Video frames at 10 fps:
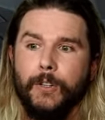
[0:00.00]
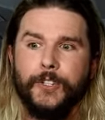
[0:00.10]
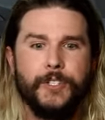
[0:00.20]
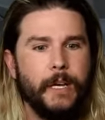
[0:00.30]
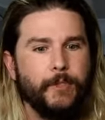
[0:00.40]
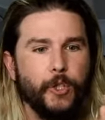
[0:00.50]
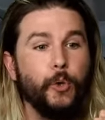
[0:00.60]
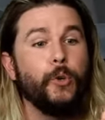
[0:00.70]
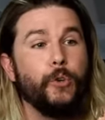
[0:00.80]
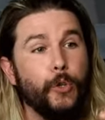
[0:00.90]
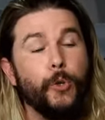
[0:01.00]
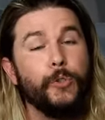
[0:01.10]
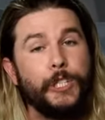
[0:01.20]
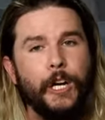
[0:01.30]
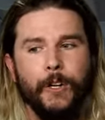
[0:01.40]
You just have to Google Google
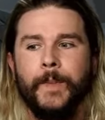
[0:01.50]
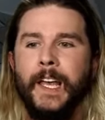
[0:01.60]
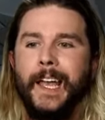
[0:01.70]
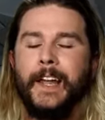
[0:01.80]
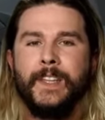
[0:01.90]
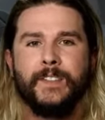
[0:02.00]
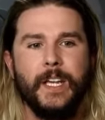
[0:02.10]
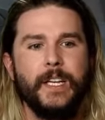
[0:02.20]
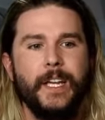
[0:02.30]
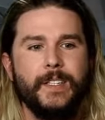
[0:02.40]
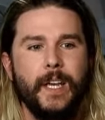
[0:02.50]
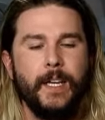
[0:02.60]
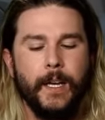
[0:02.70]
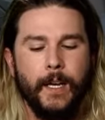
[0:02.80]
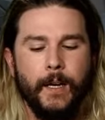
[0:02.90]
Scholar, and it's a it's a
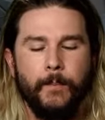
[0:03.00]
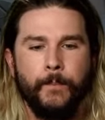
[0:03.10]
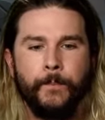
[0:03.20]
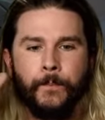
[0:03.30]
um,